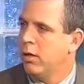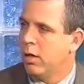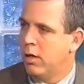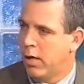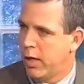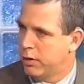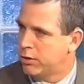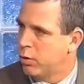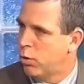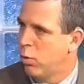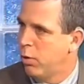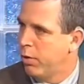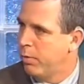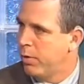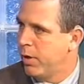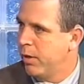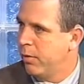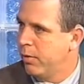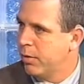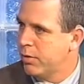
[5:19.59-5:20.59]
in the next court
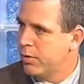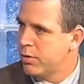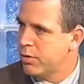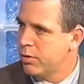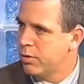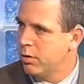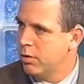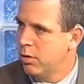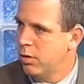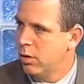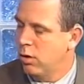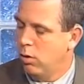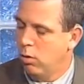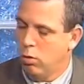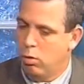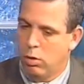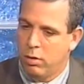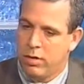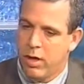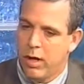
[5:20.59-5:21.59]
appearance.
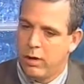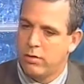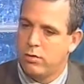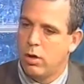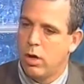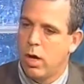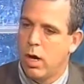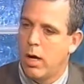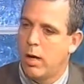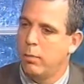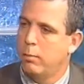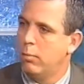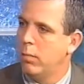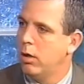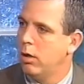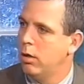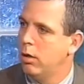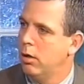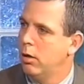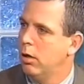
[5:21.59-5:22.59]
Sure. All that time,
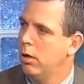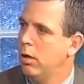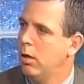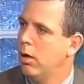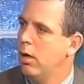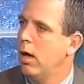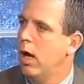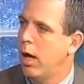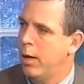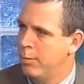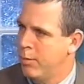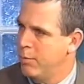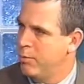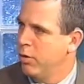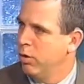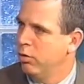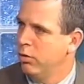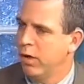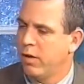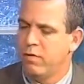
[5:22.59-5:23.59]
I'd be
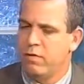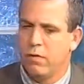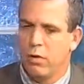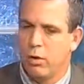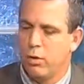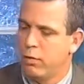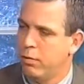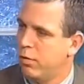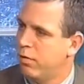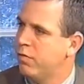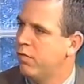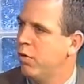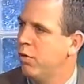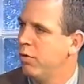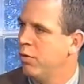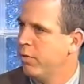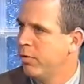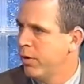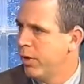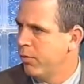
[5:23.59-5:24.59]
building further and
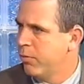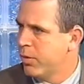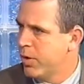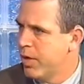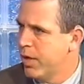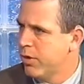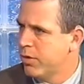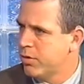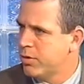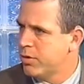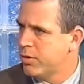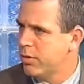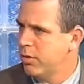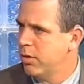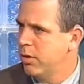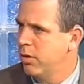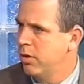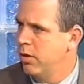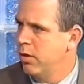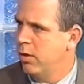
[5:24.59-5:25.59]
further in arrears
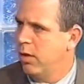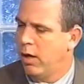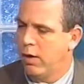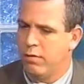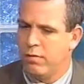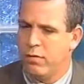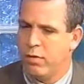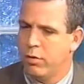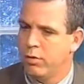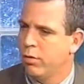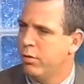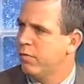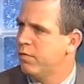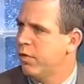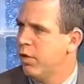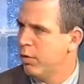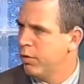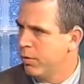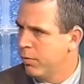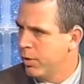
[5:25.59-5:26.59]
and further and
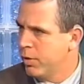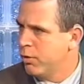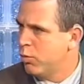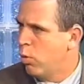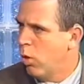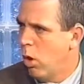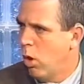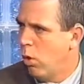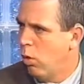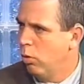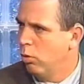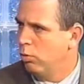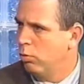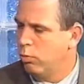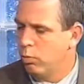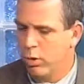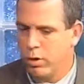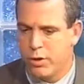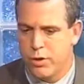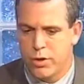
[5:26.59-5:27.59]
further into a hole,
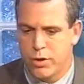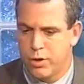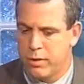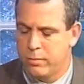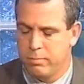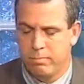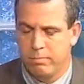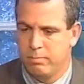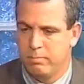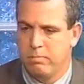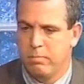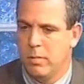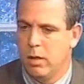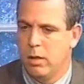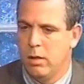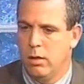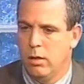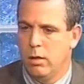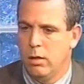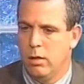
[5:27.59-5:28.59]
which
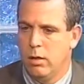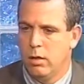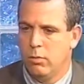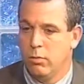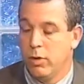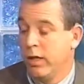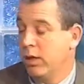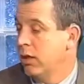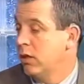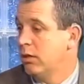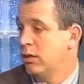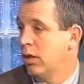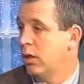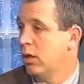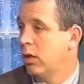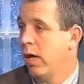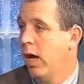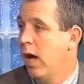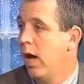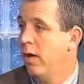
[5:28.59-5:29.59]
yeah.
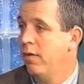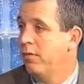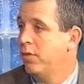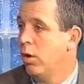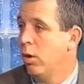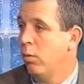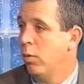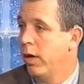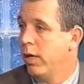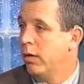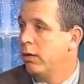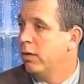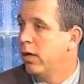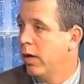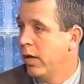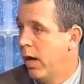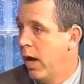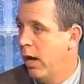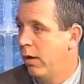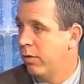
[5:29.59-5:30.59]
realistically I have no way to
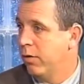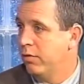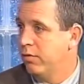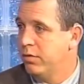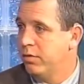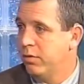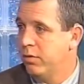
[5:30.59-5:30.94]
dig out of.